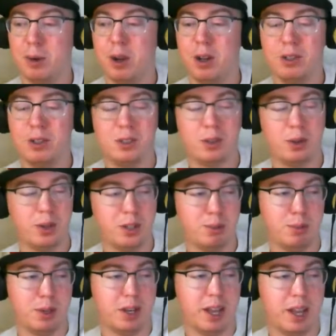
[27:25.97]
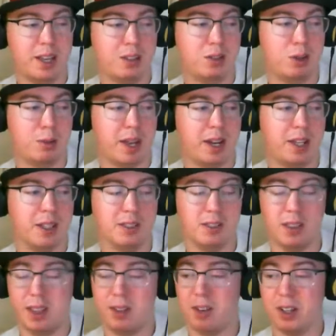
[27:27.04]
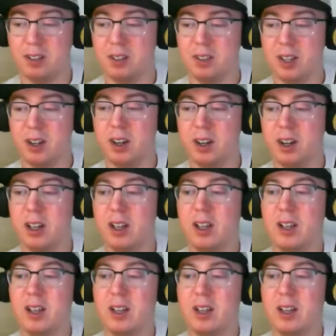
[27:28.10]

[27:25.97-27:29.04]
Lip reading: but also has been extra bad against lefties this year.